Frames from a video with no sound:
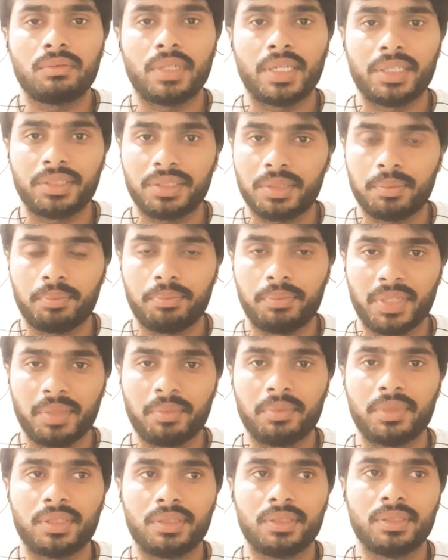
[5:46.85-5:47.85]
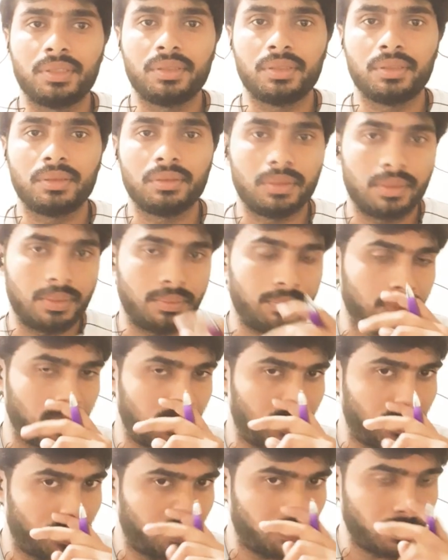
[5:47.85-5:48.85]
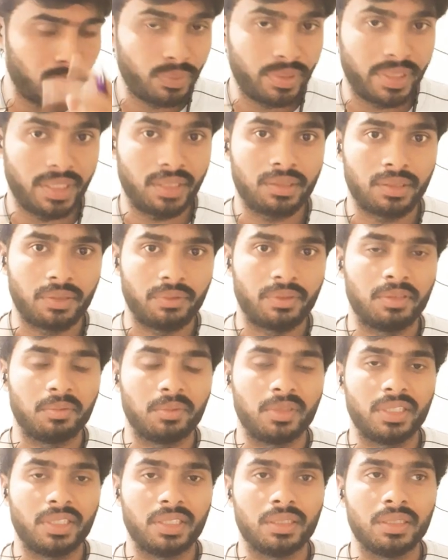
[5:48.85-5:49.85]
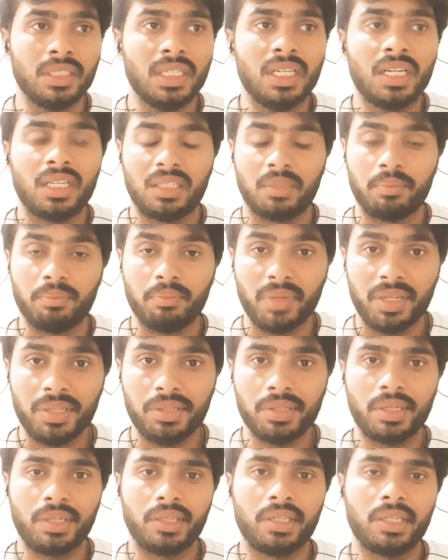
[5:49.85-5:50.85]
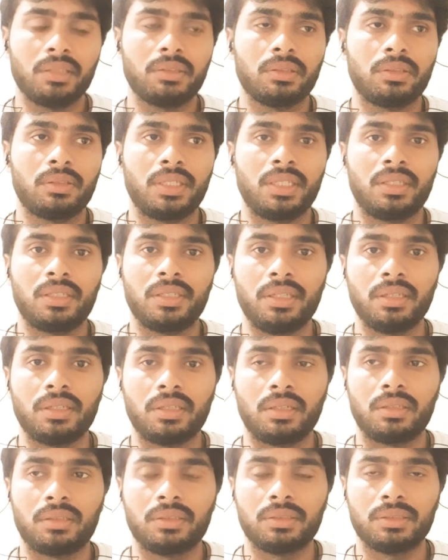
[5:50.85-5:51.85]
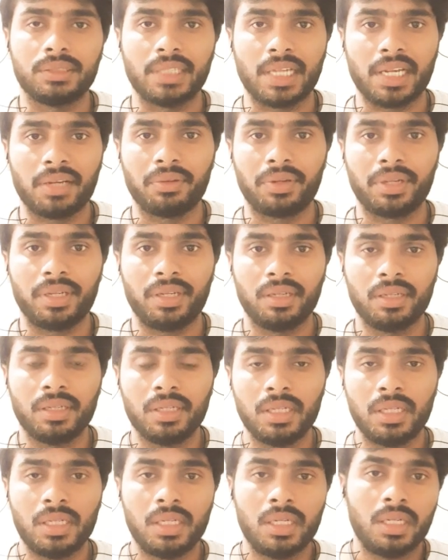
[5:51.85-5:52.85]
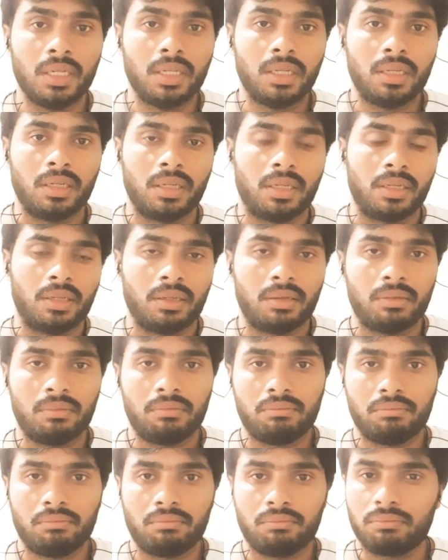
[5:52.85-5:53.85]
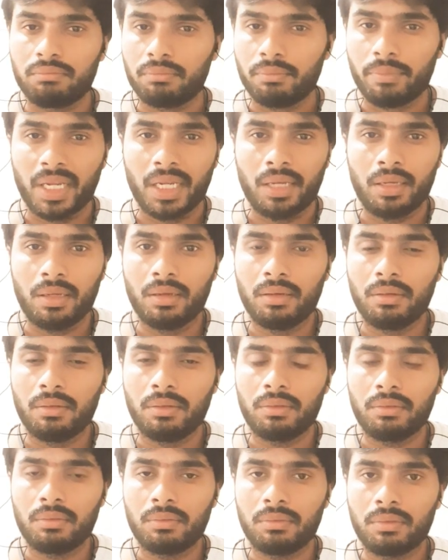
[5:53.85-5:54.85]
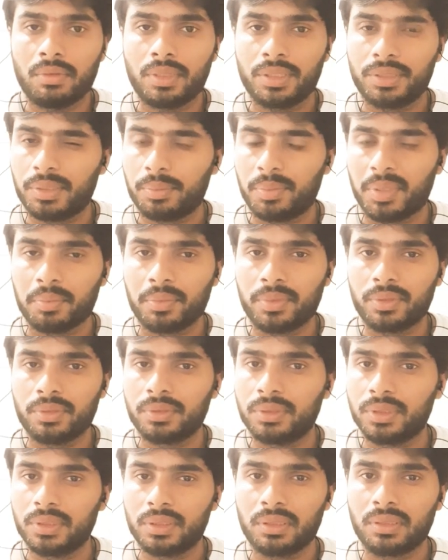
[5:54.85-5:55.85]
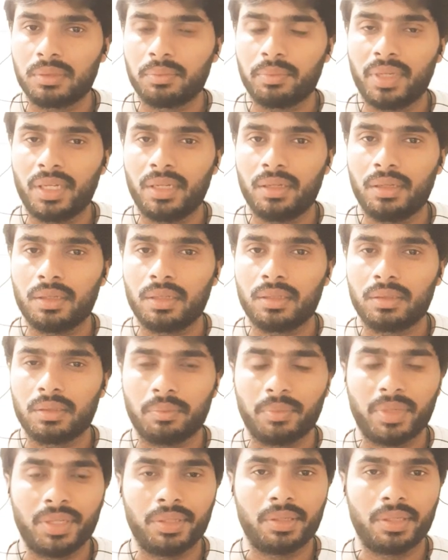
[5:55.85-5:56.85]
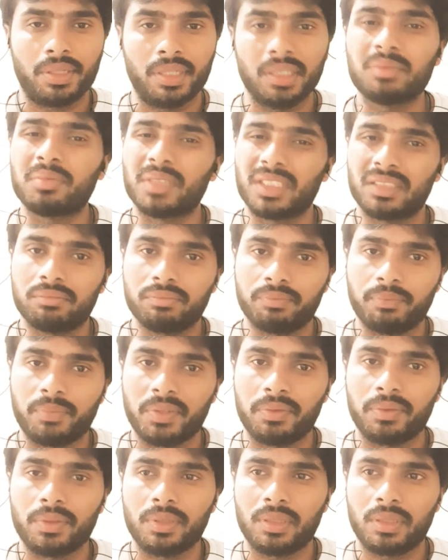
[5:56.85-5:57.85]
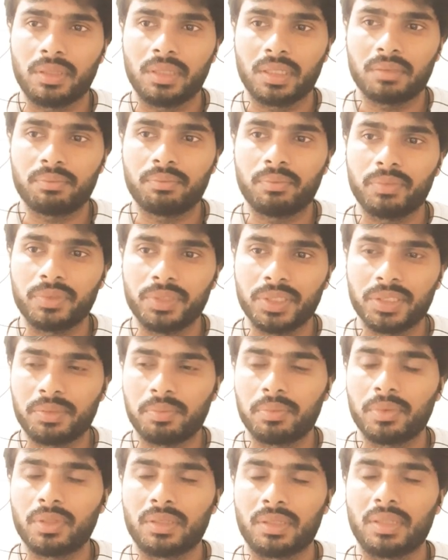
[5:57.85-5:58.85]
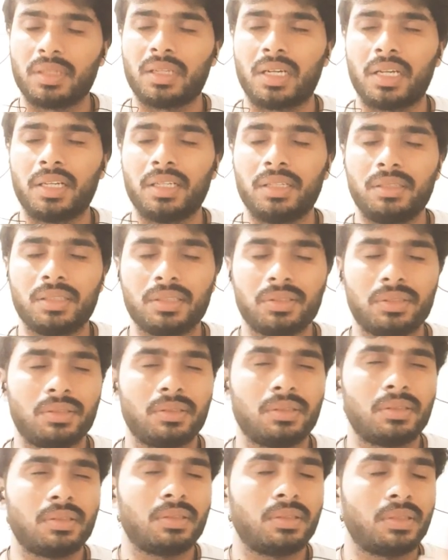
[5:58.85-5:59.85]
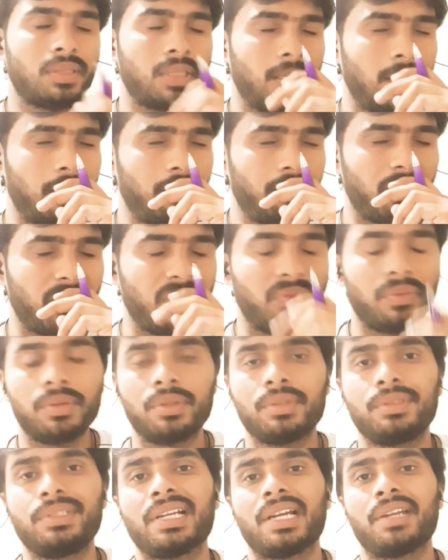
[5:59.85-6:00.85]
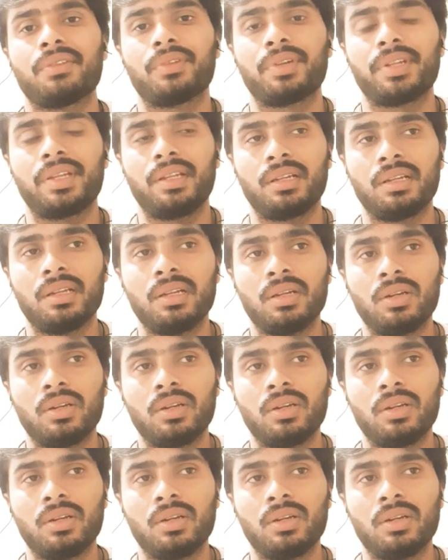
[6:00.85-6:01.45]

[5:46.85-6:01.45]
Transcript: and September. This is the four intakes available here. The major intakes are here are January and May and September. These are the major intakes, but prefer like just I just say prefer January